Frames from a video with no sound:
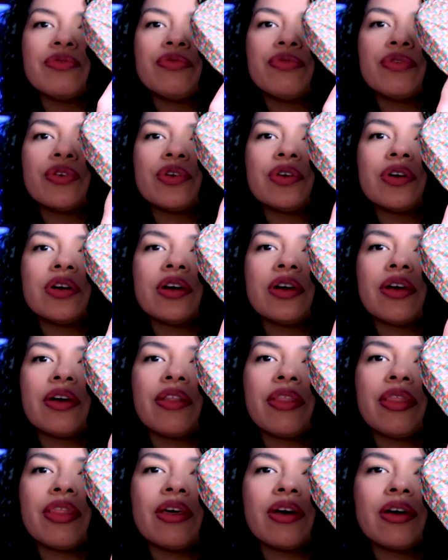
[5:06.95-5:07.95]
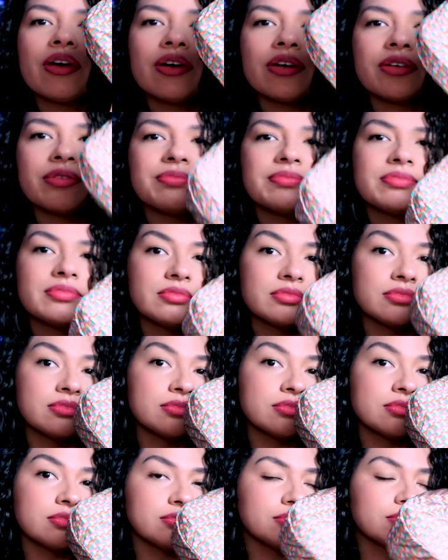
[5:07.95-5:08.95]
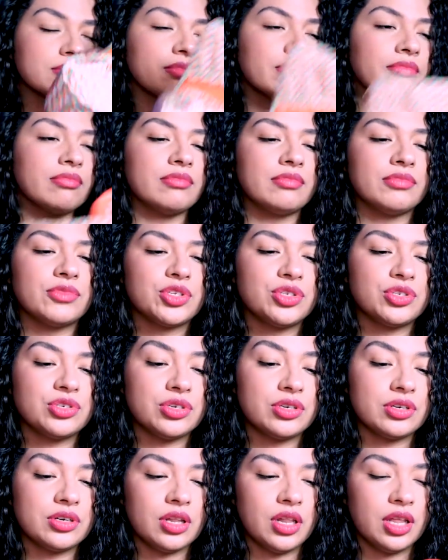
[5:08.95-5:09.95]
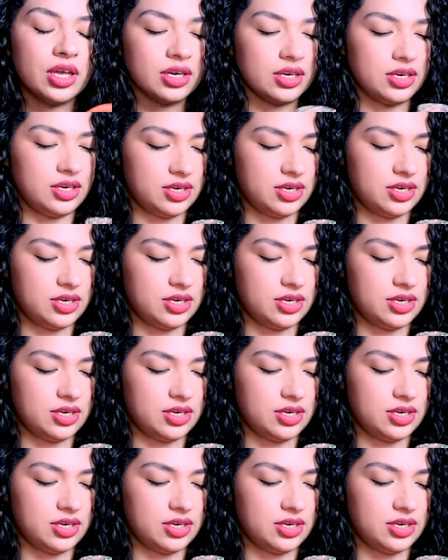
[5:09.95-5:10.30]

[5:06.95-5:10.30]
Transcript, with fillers: for the journal